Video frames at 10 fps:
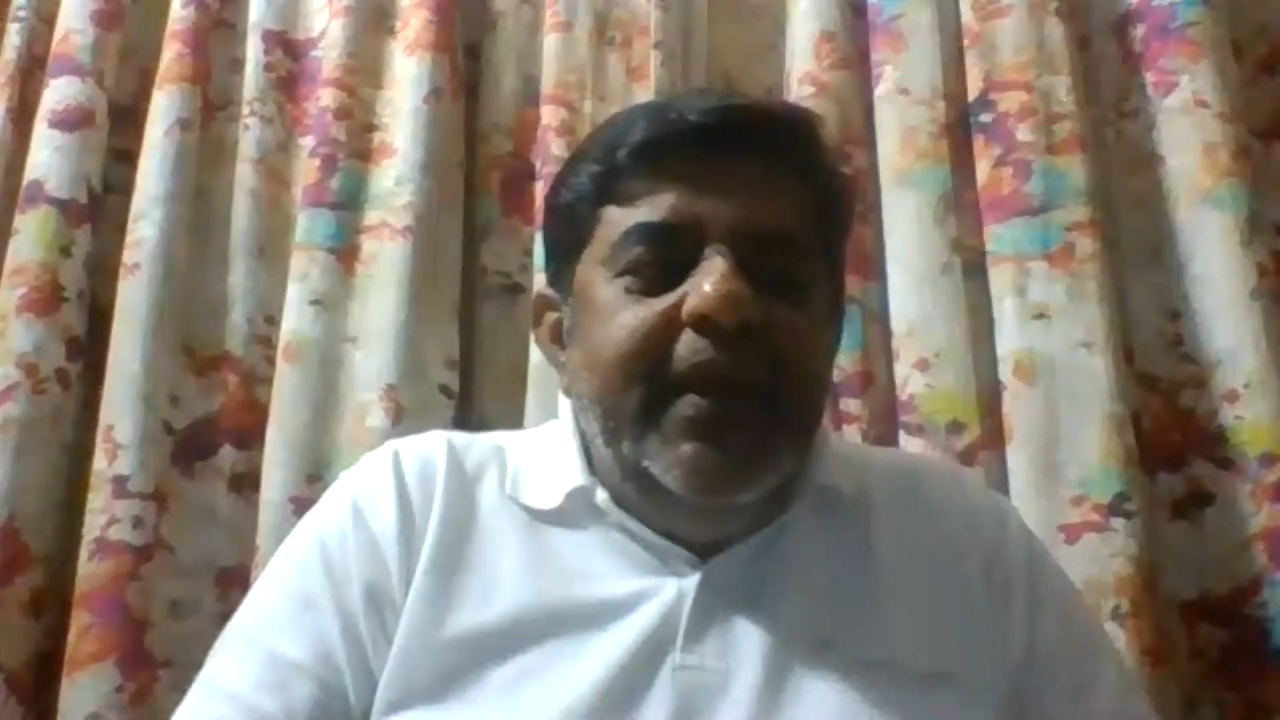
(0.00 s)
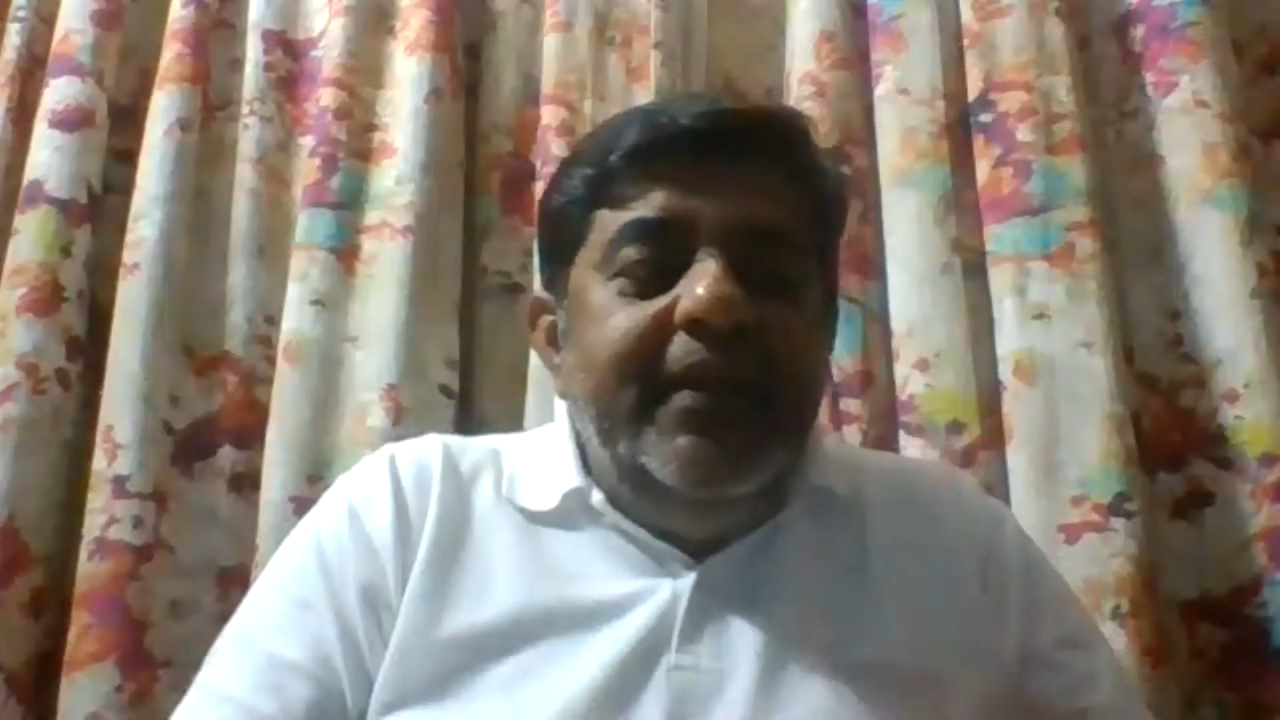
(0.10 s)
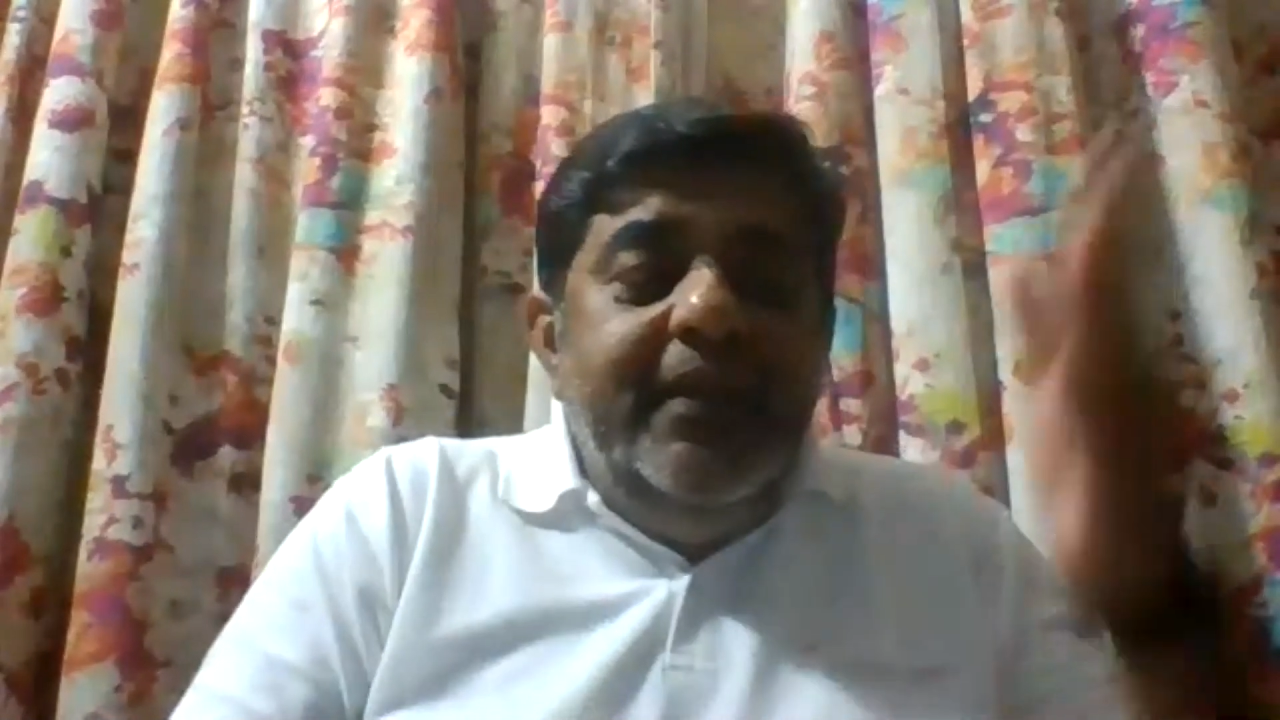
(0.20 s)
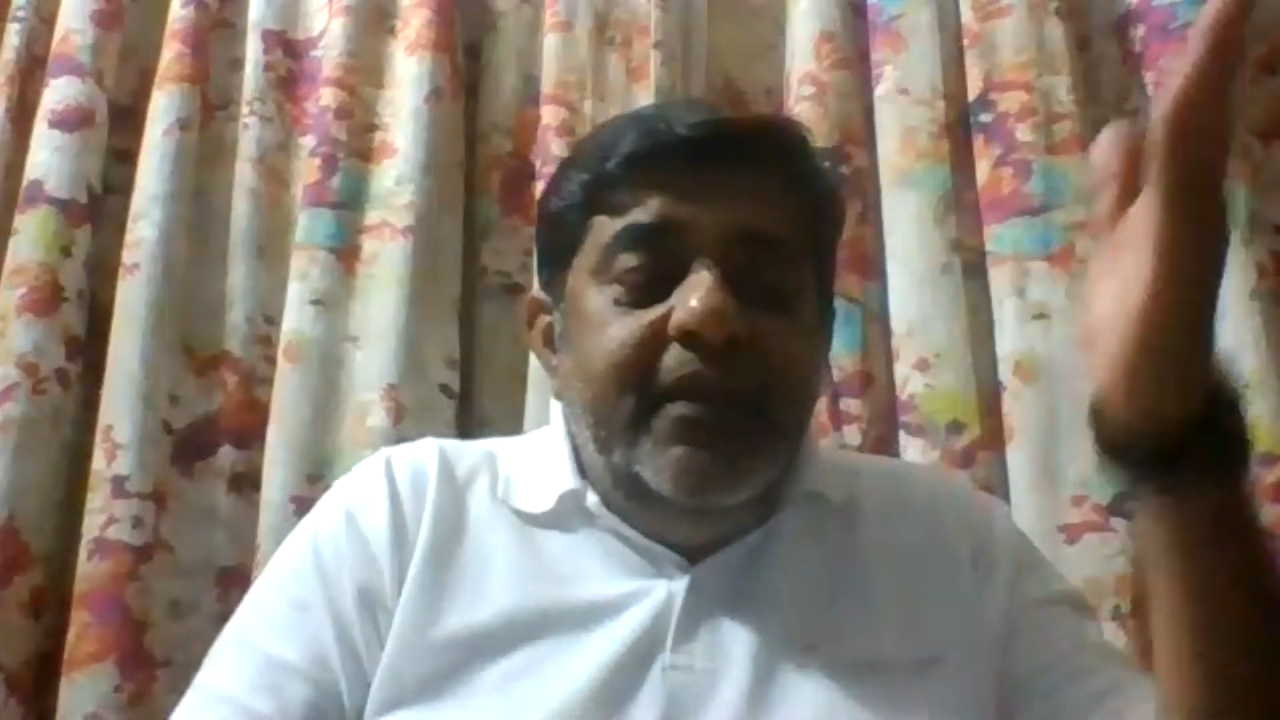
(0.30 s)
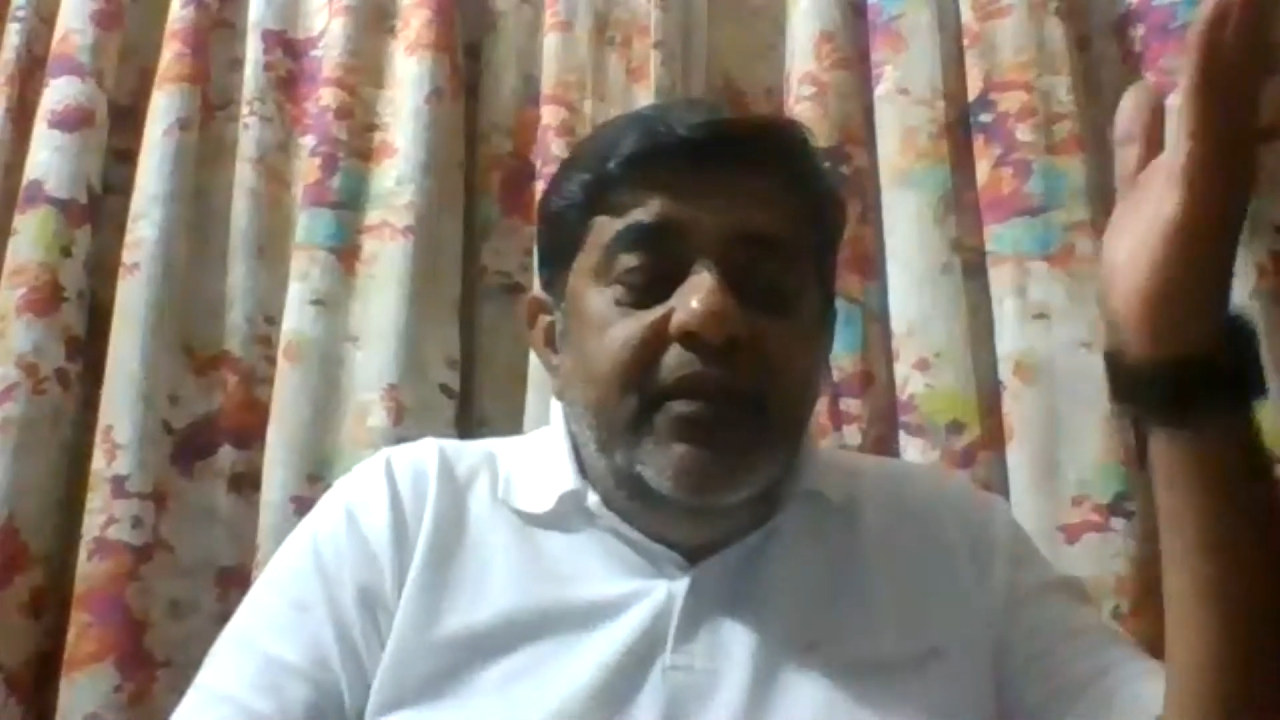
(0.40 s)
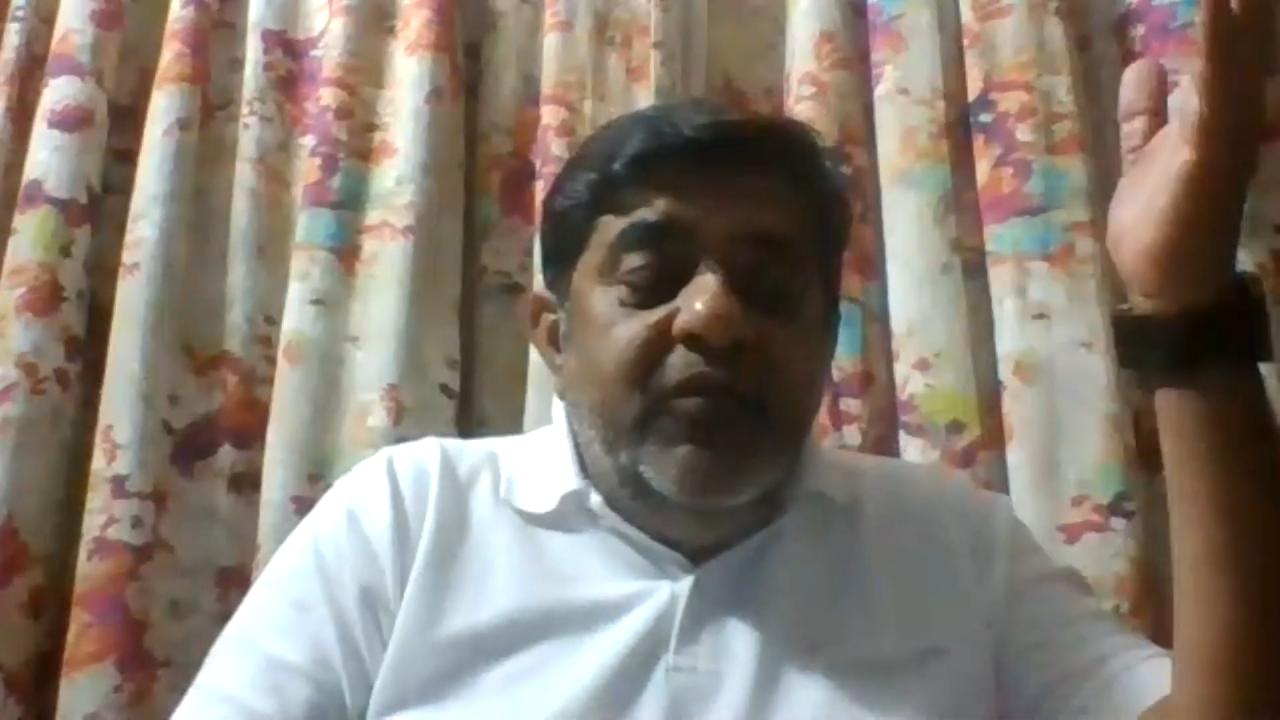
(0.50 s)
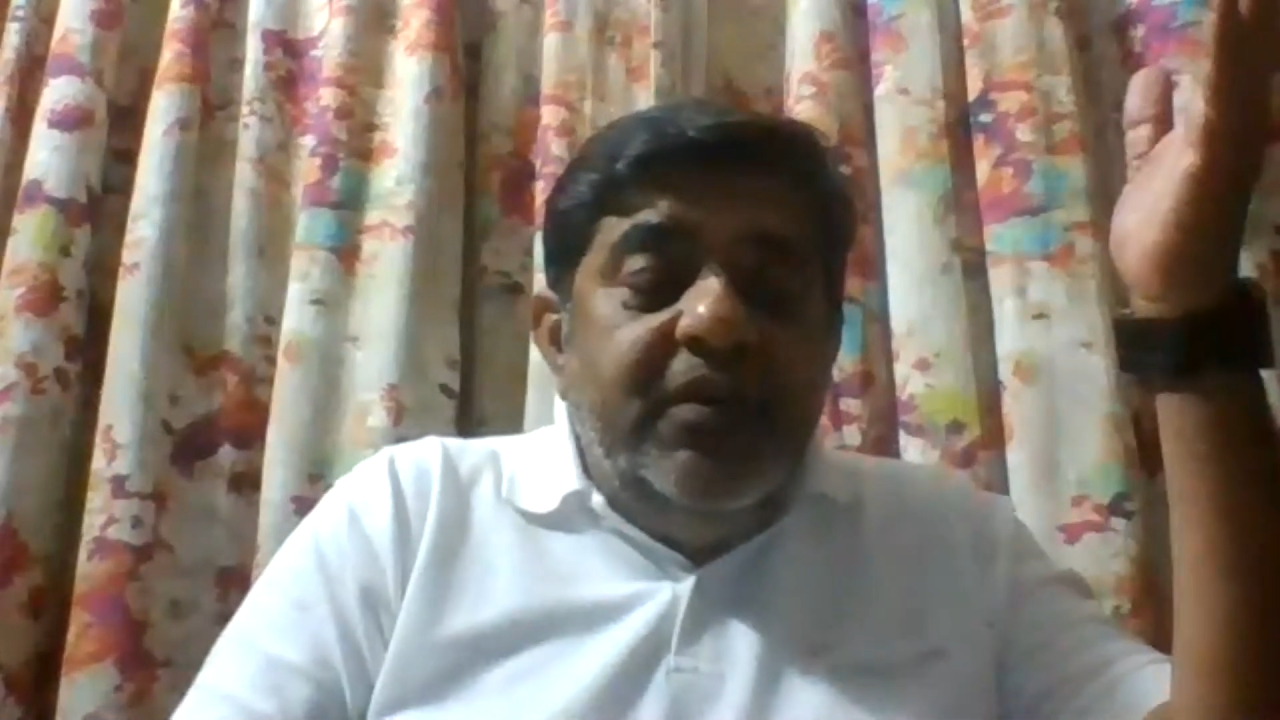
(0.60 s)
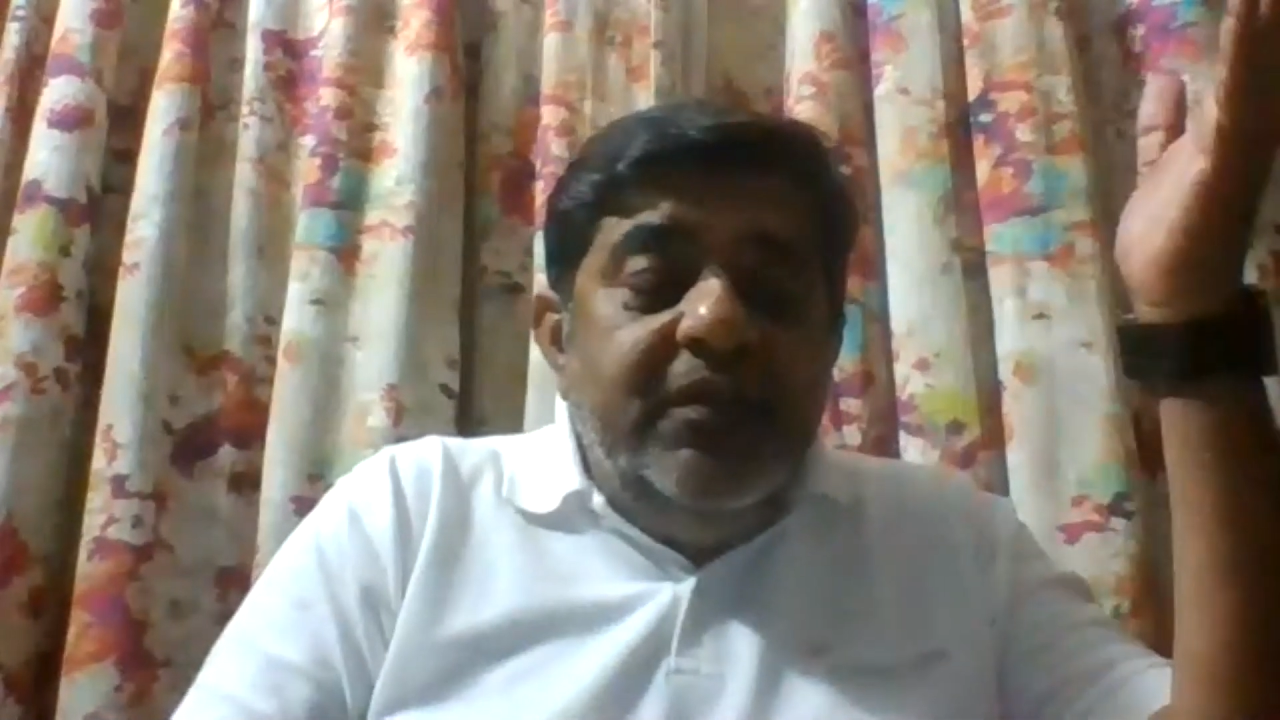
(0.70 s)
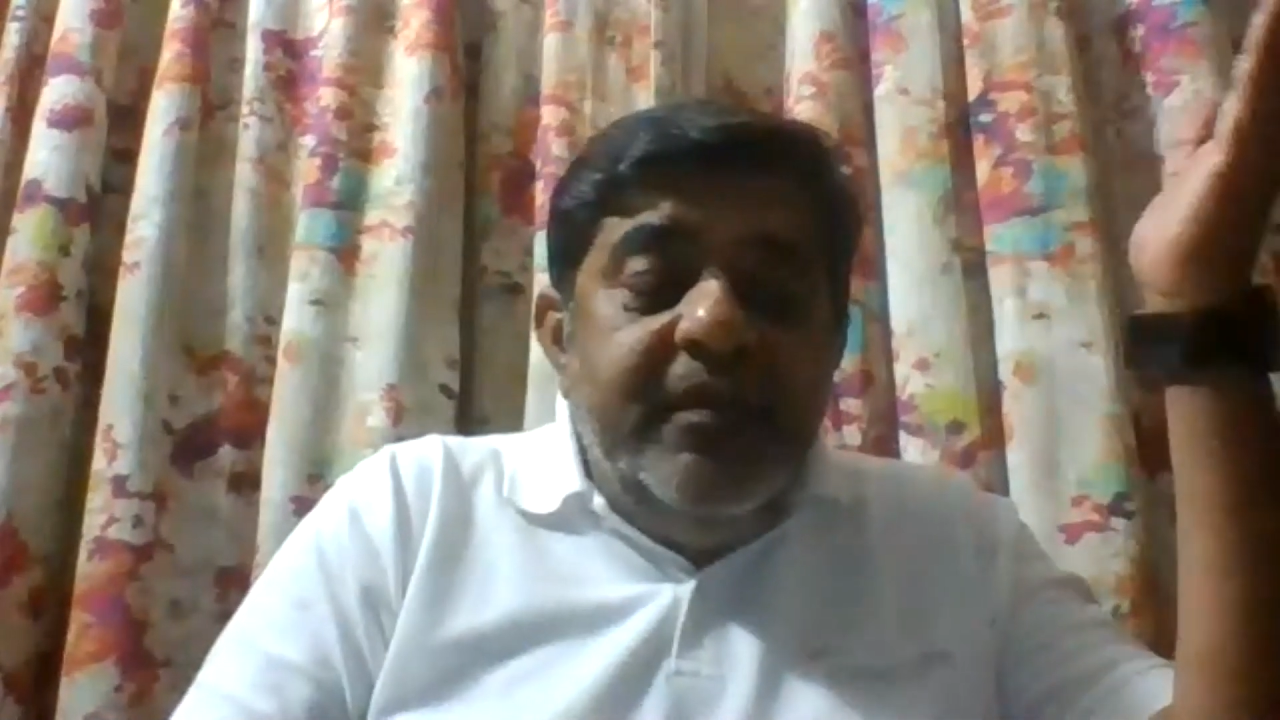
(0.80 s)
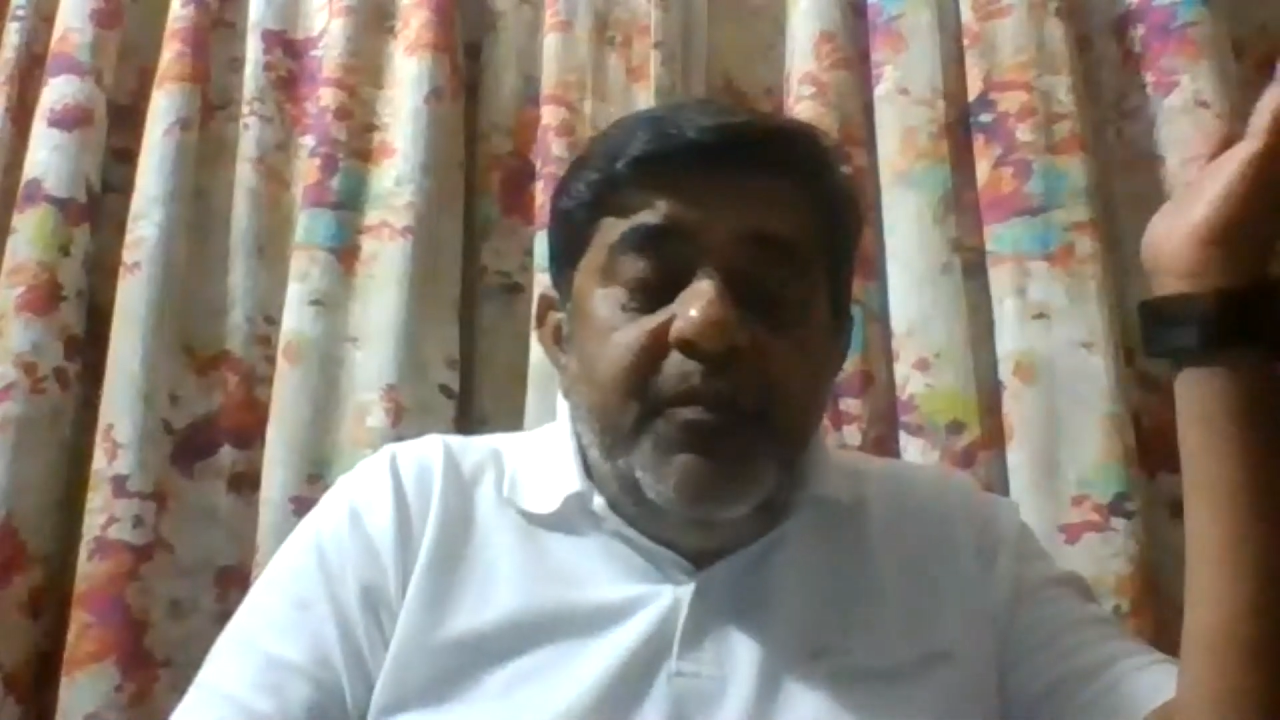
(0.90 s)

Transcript: in the World